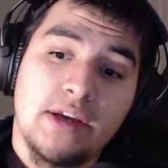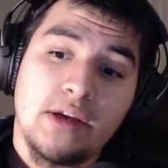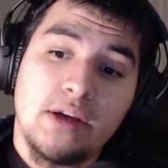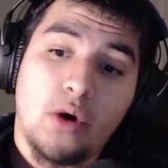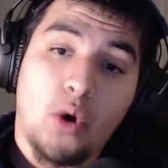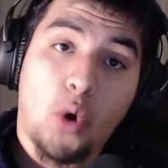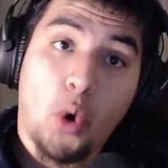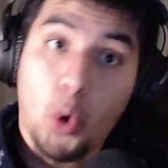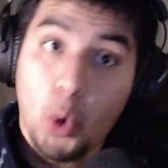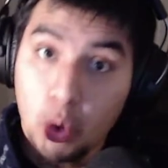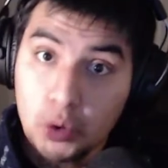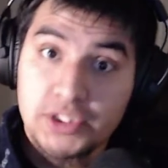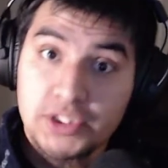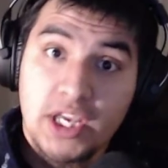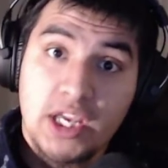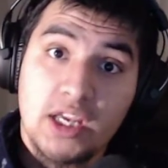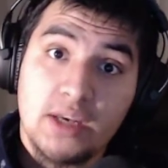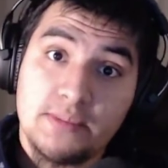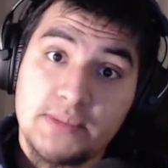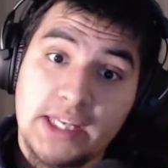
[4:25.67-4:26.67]
Old
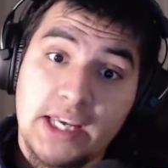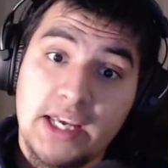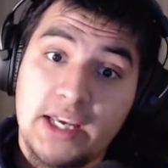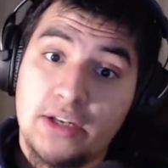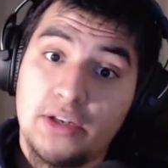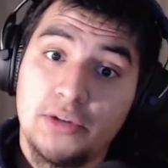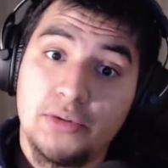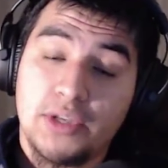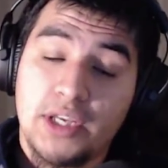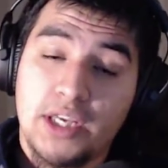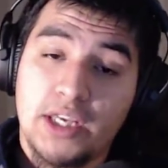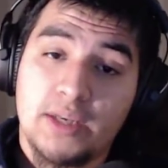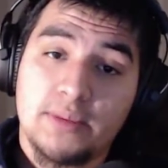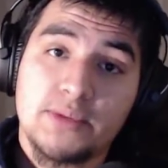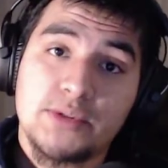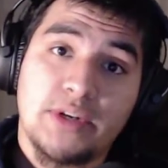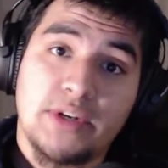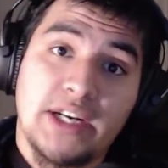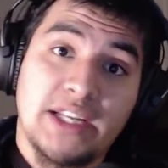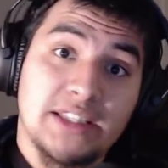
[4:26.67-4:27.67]
games and new
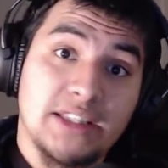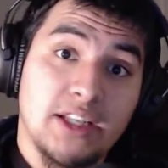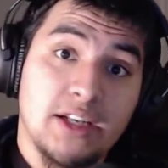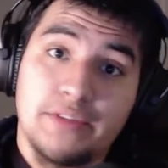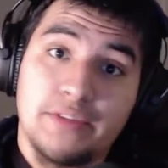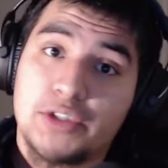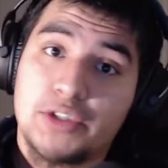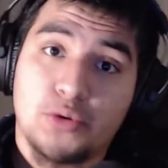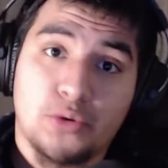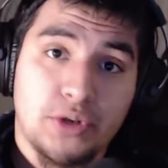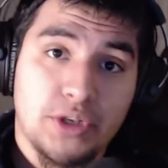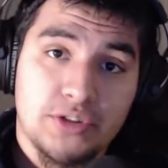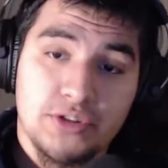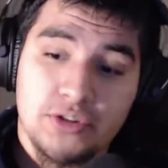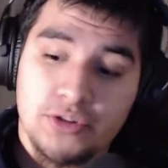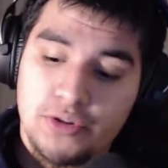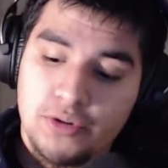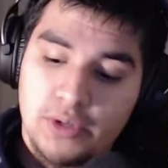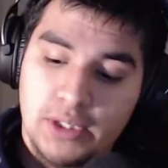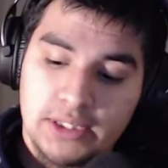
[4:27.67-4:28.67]
games, right? I love Victoria
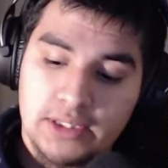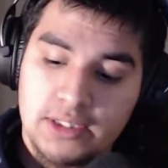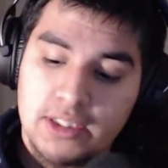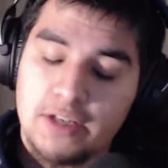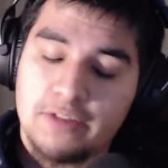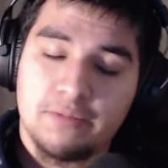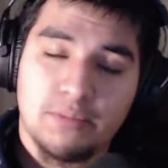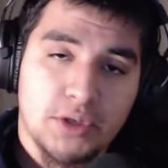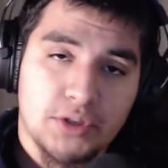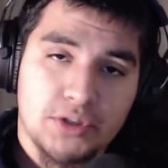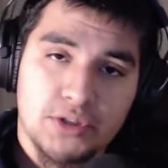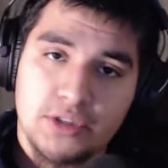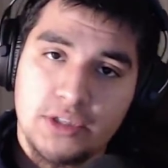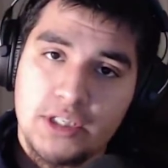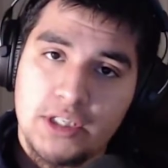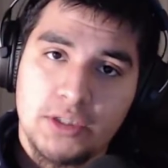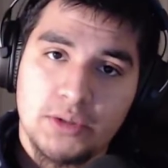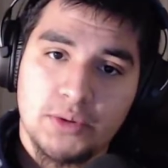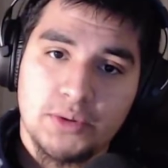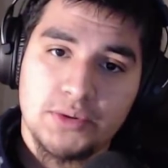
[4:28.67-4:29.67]
2. I love March of the
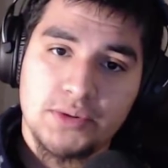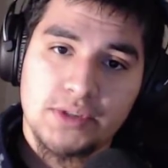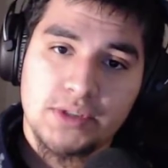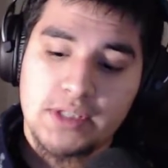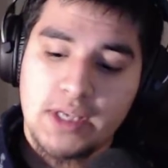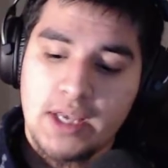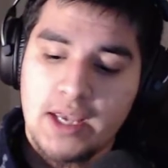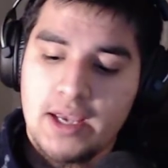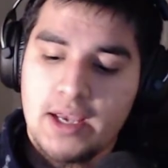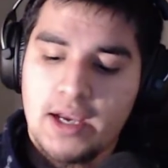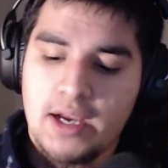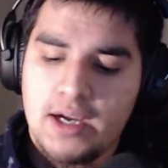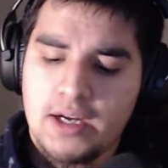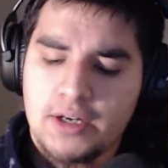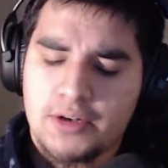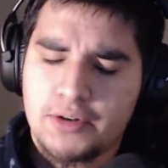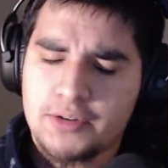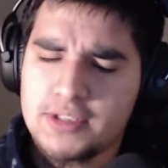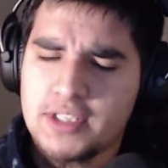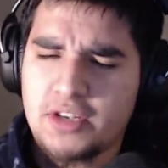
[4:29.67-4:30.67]
Eagles.
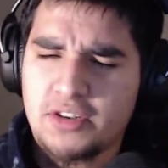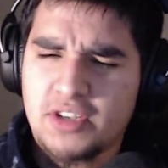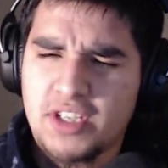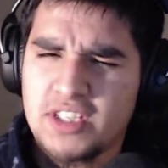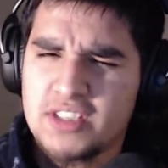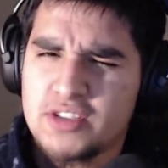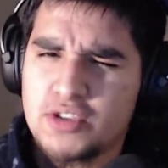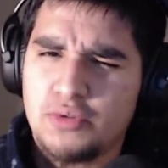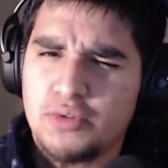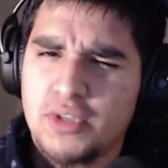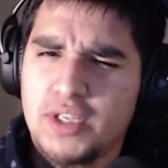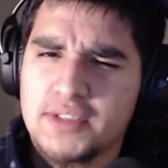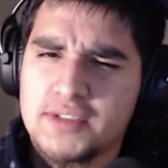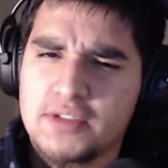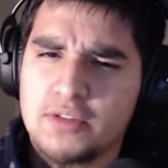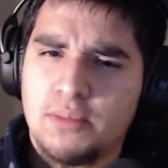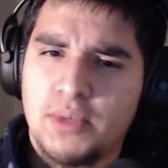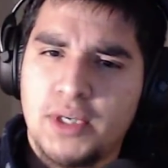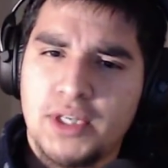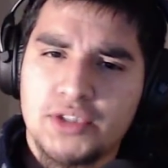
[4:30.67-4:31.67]
Crusader Kings 2, not
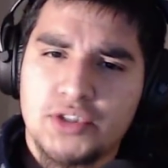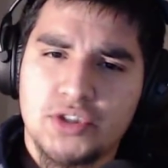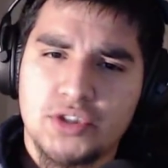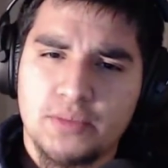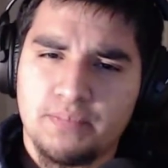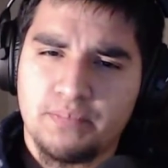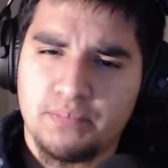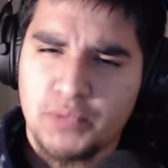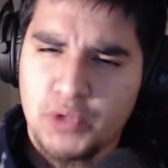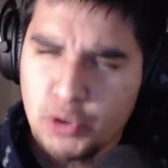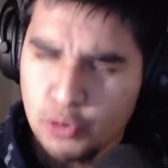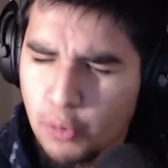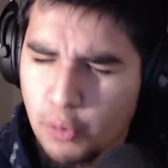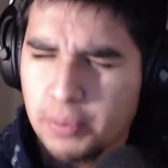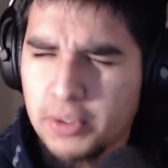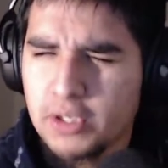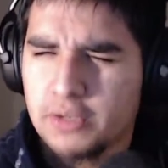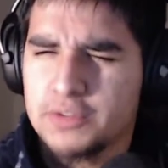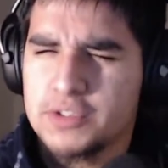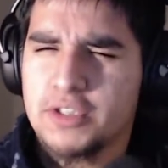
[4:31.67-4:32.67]
so much. Europa
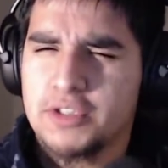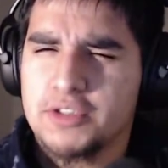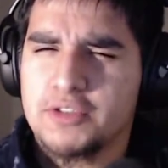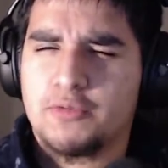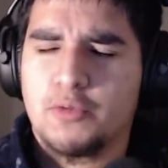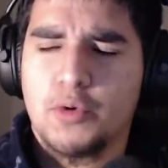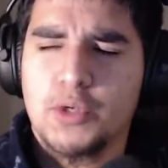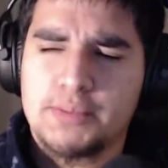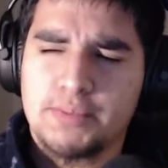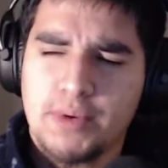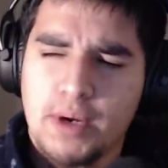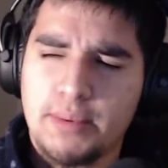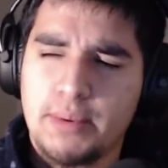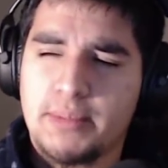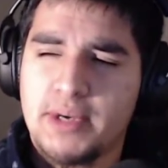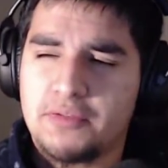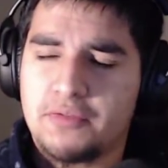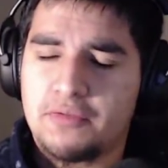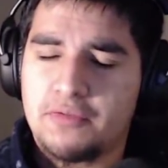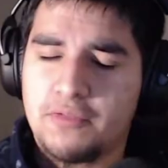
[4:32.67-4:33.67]
Universalis IV is probably
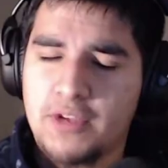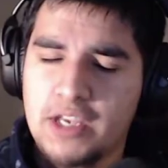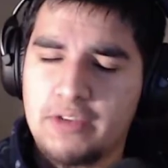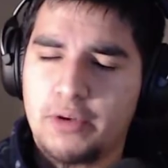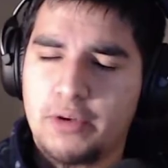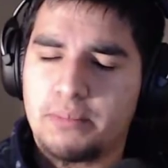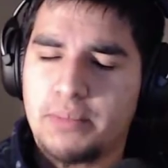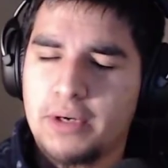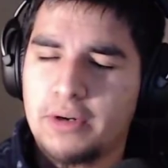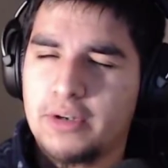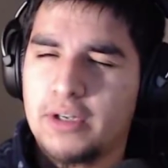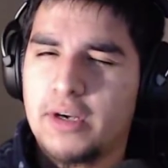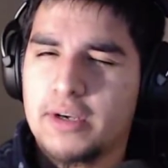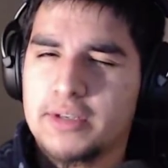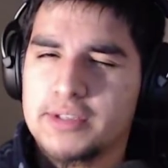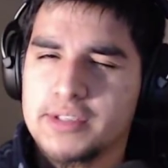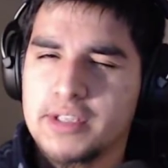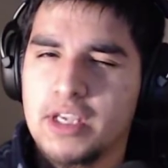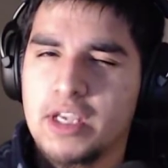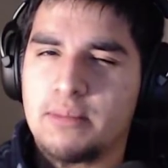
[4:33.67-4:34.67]
my favorite
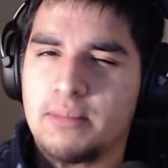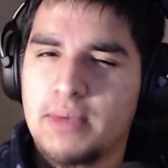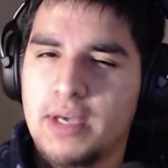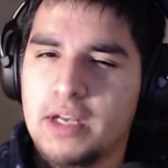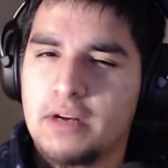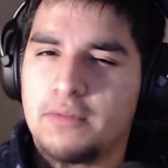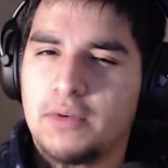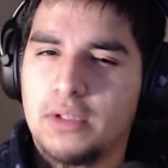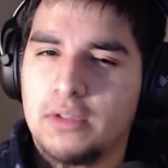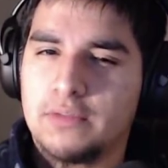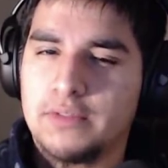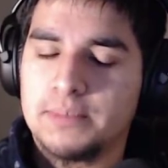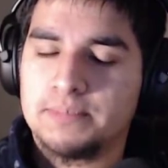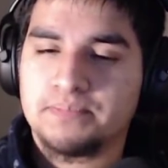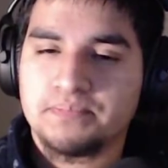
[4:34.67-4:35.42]
Paradox game out of all of them.